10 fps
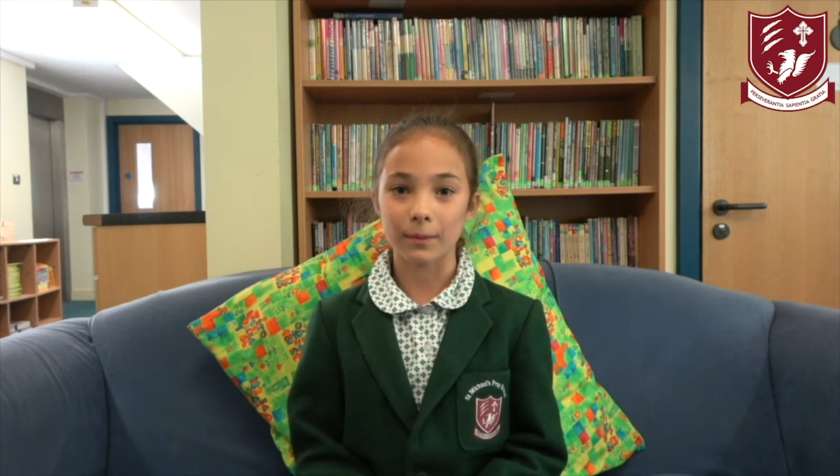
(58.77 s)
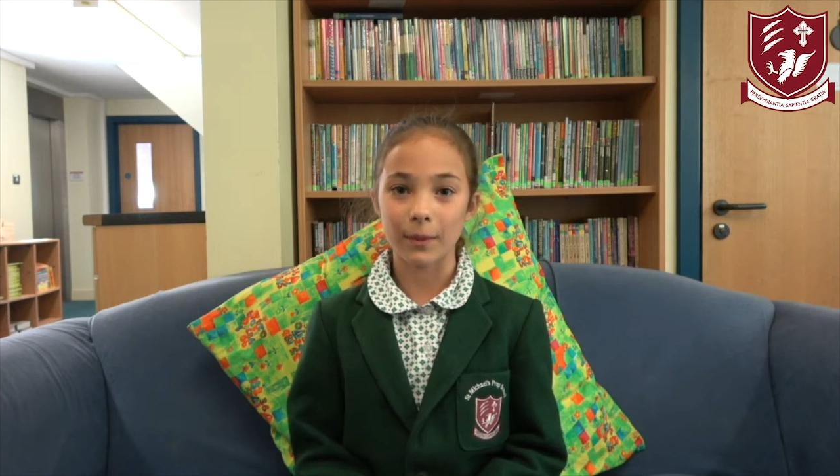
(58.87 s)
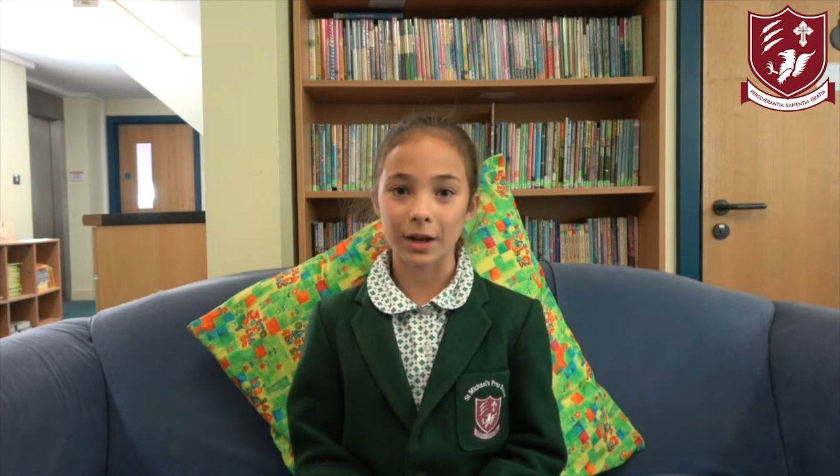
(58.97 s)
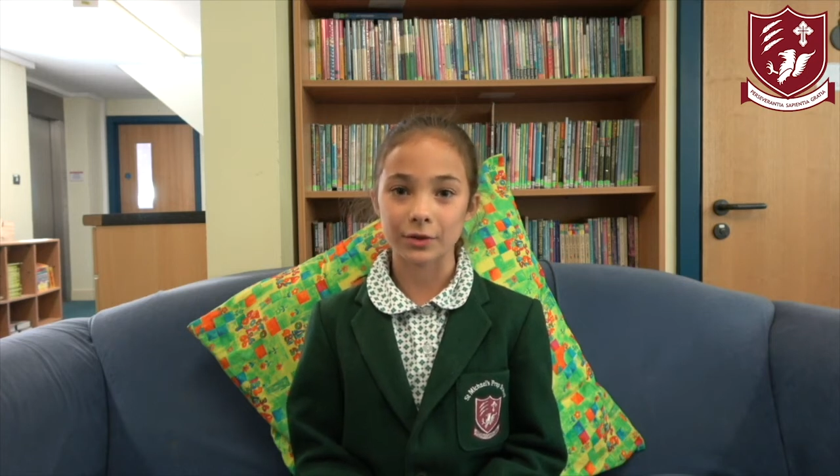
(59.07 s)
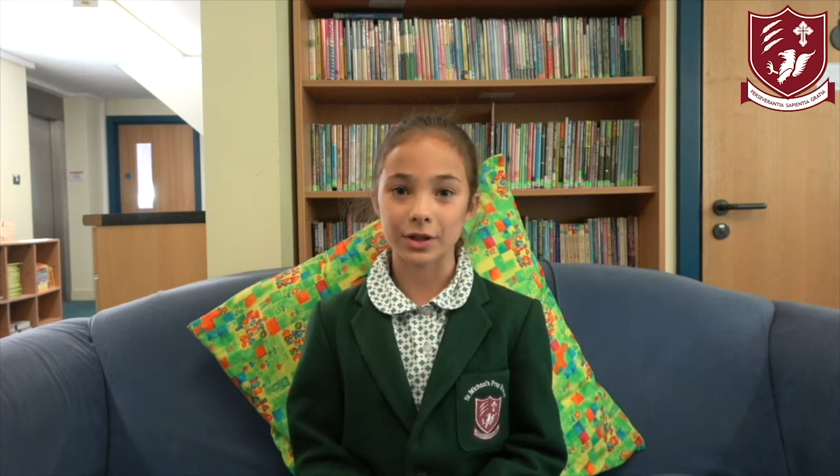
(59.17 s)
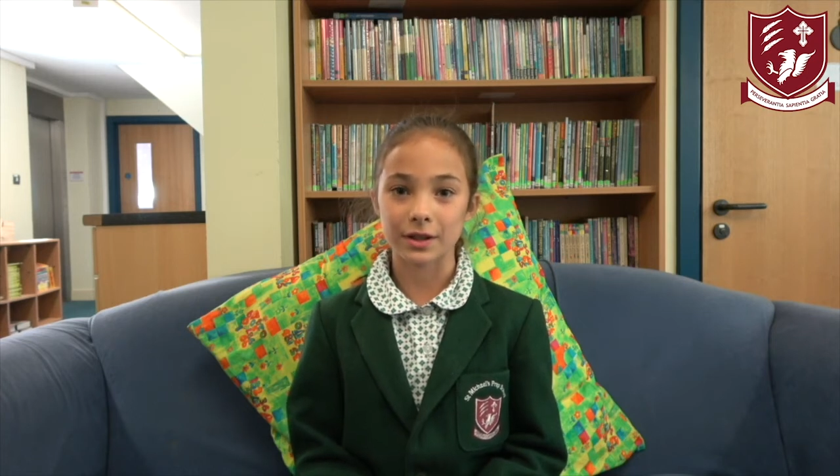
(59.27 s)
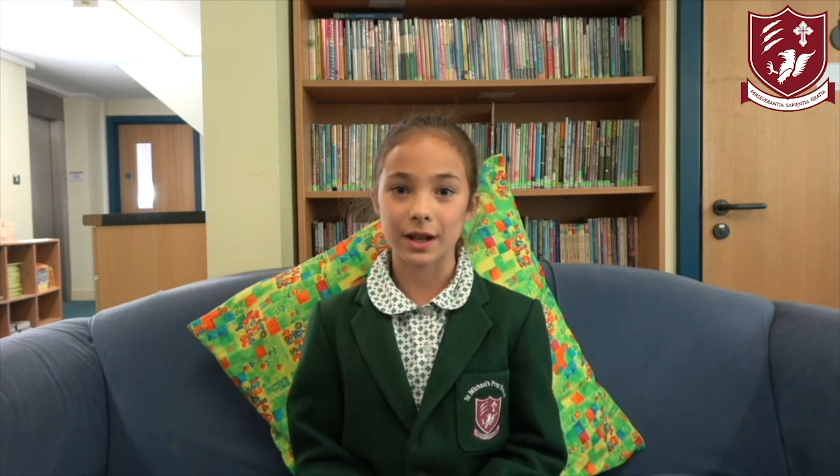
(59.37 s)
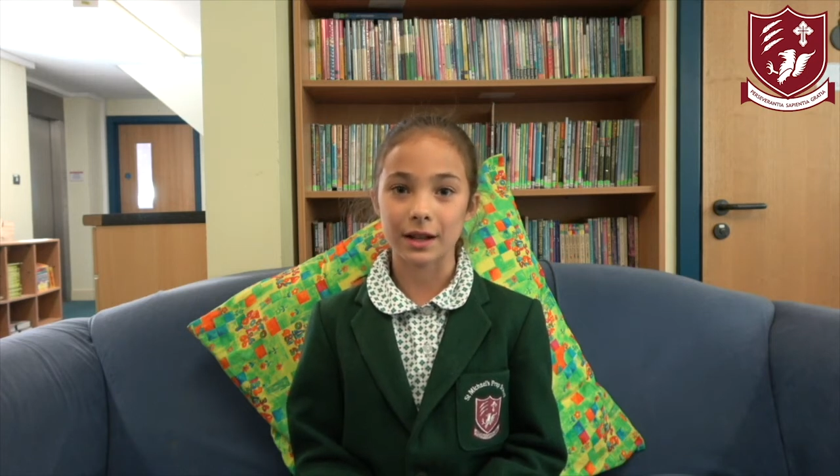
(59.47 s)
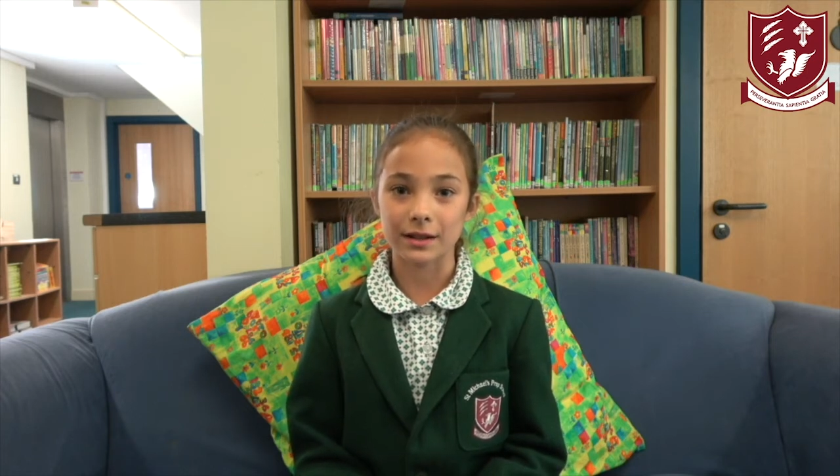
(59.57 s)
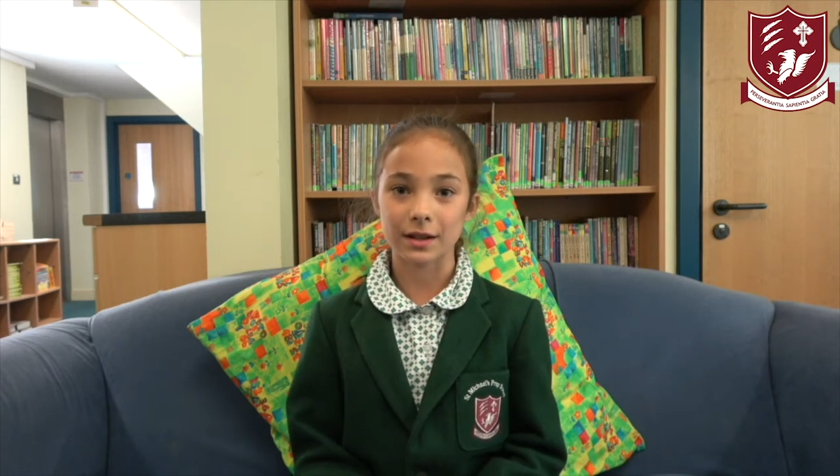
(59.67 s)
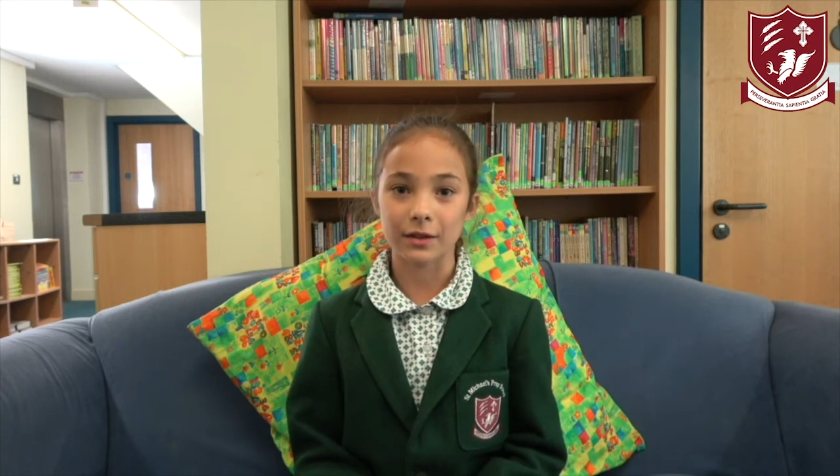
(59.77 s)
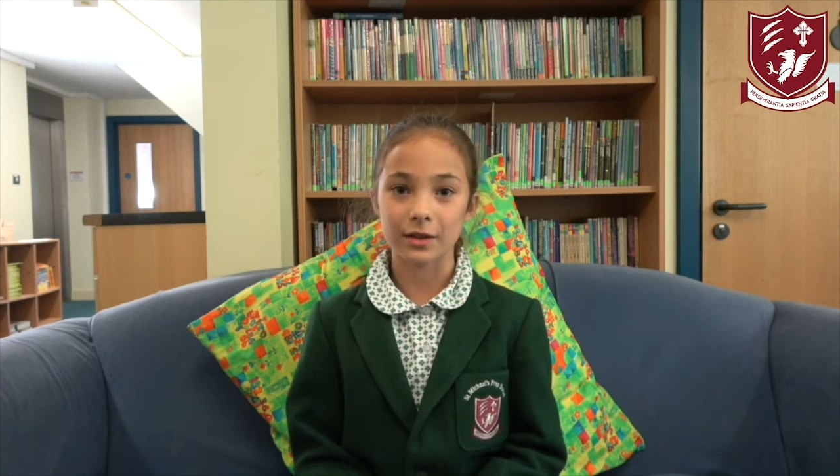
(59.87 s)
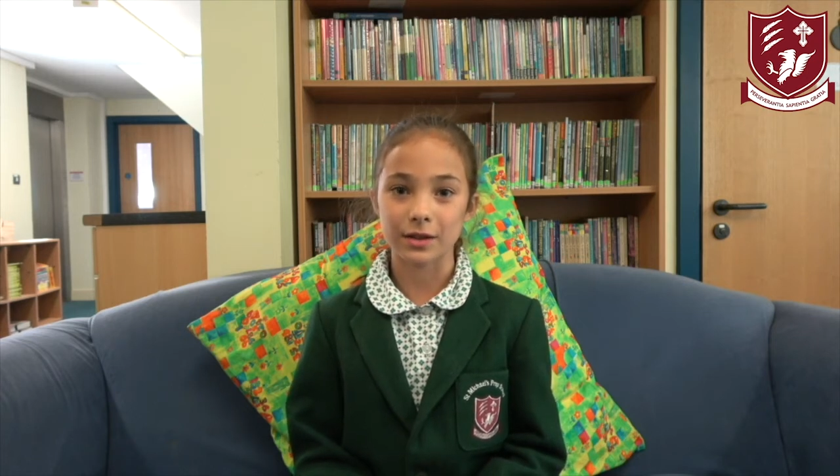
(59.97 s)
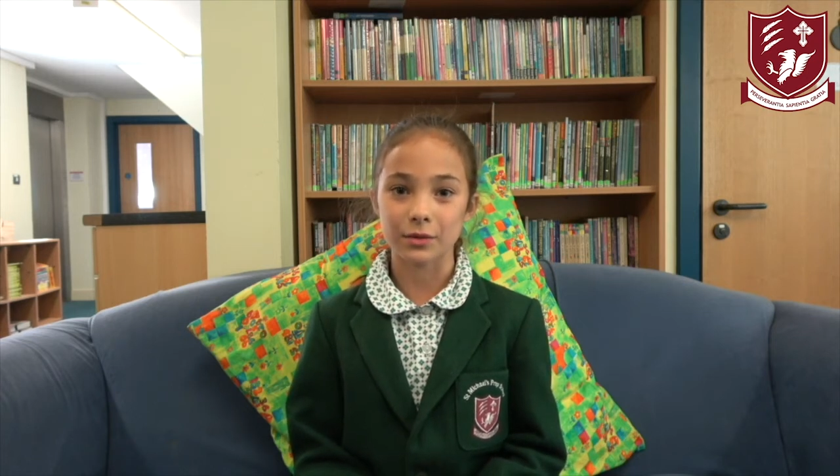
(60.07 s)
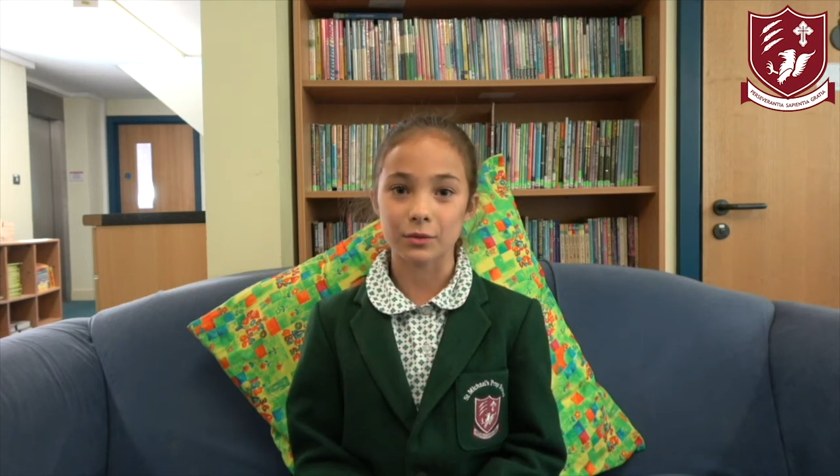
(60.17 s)
matches against other
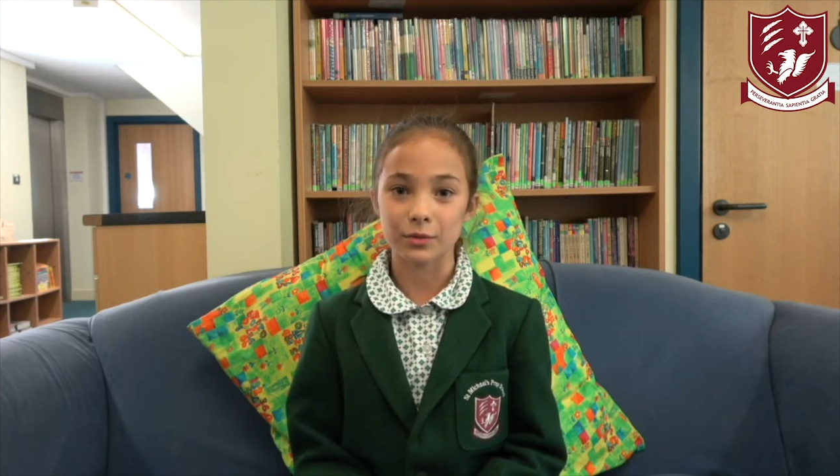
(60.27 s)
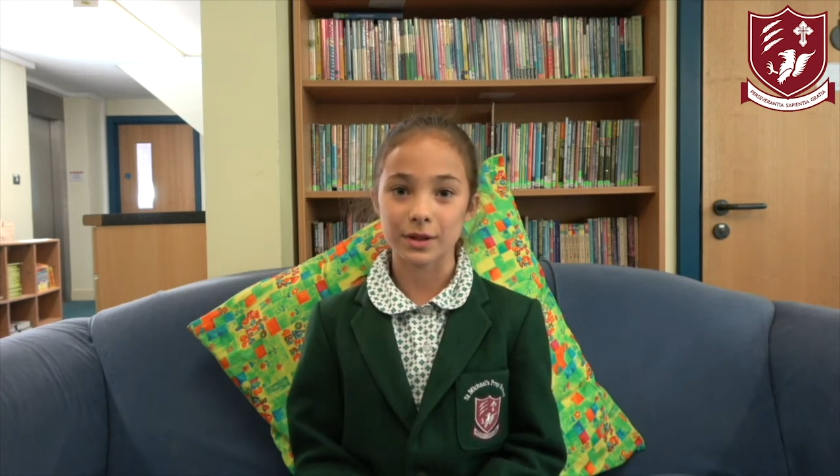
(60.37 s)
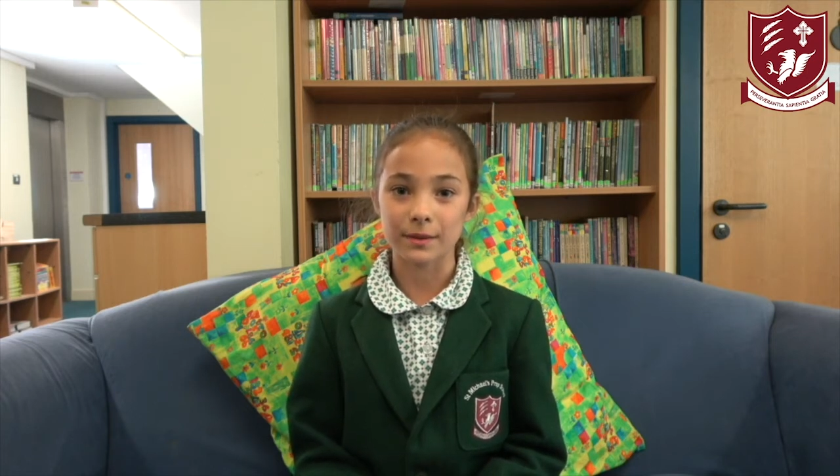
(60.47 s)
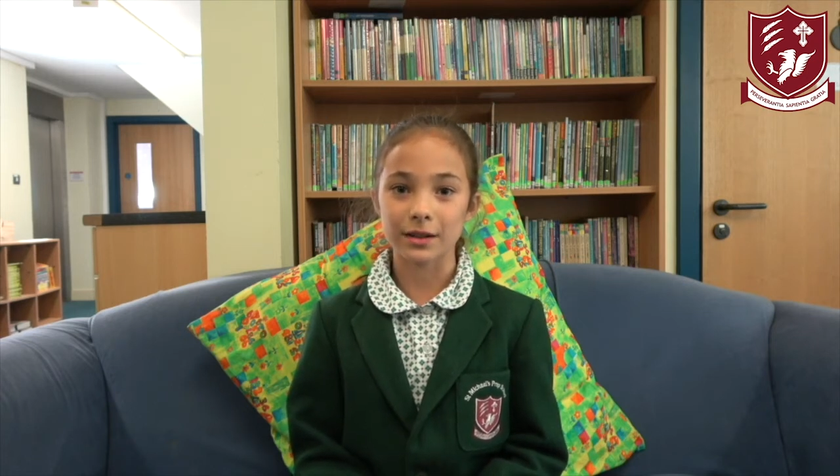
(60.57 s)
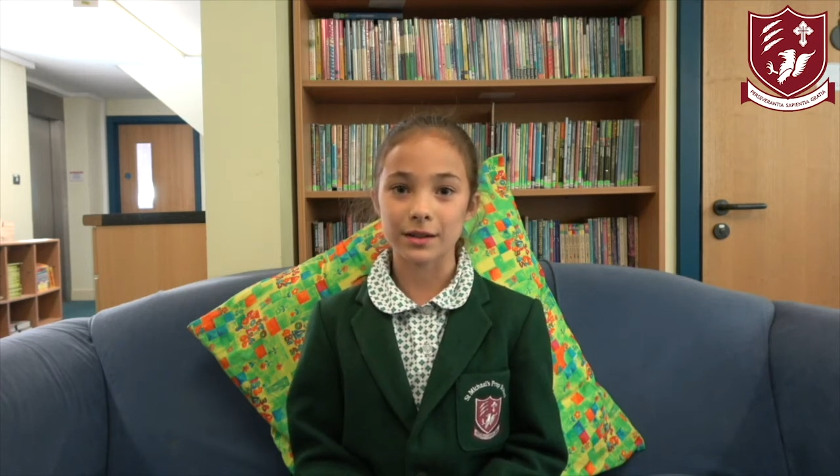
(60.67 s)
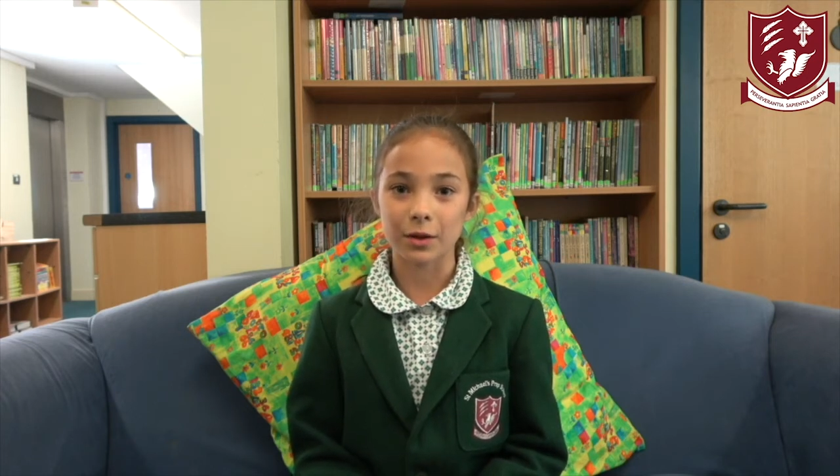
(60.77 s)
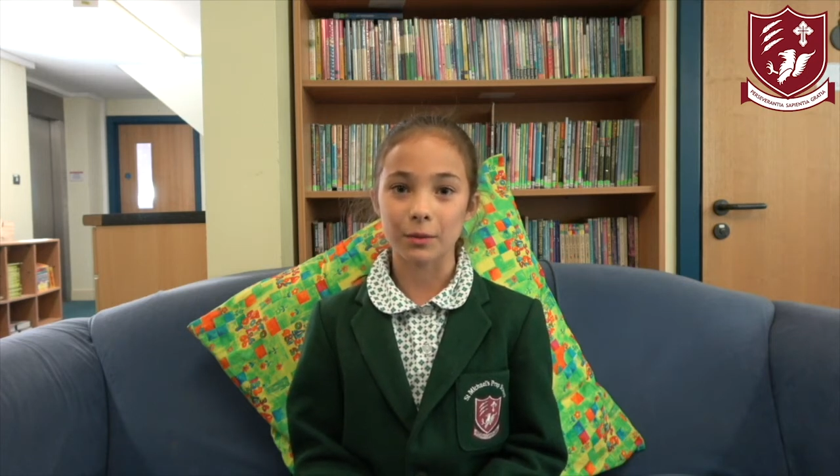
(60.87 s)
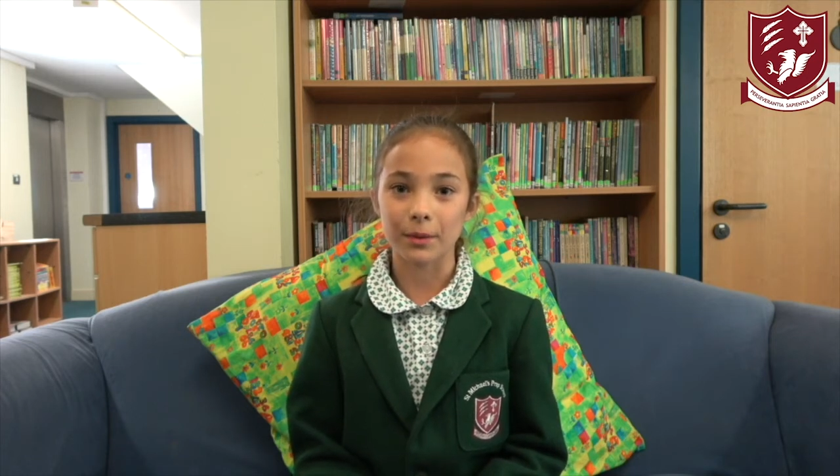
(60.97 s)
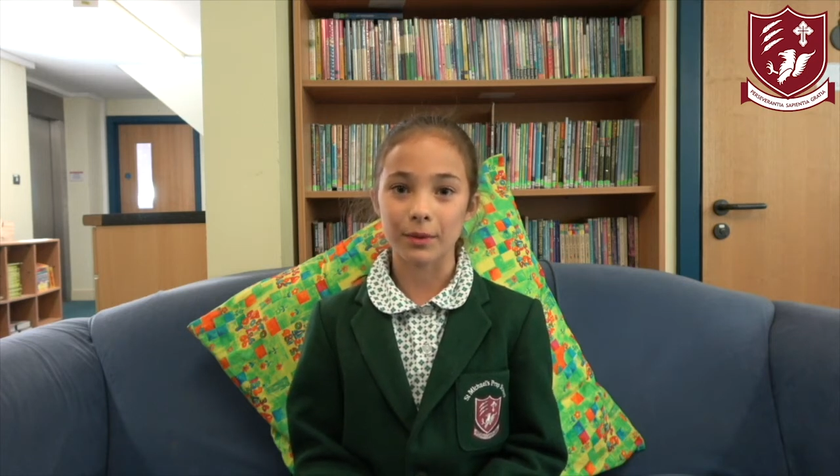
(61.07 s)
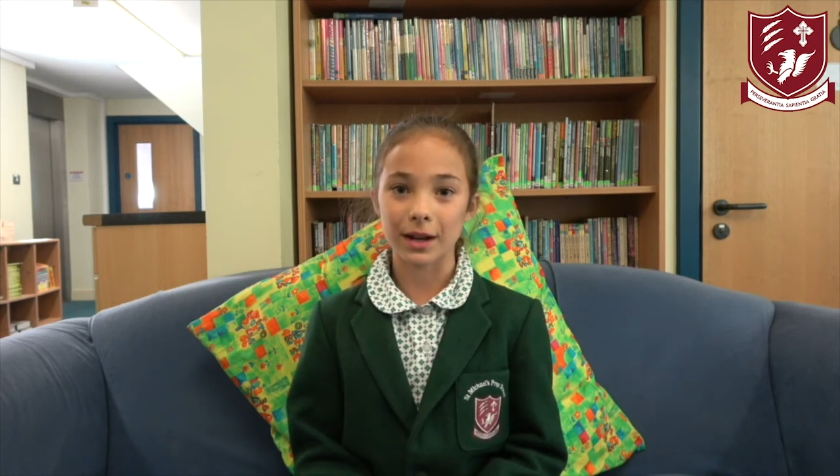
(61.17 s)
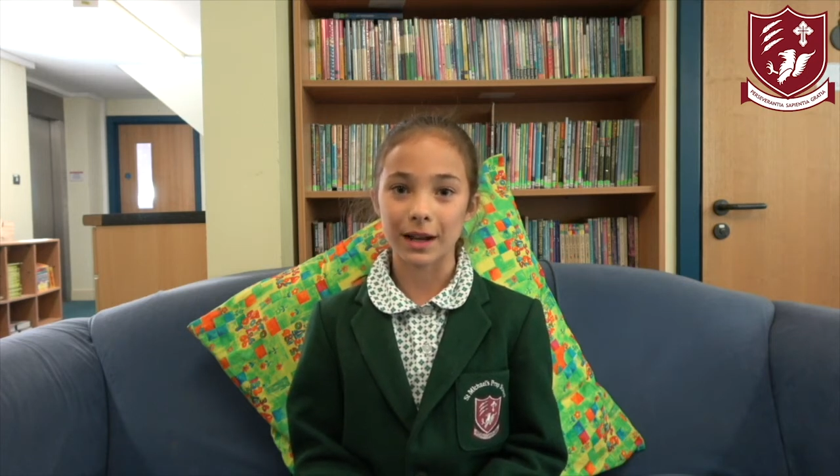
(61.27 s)
schools, so I'll be really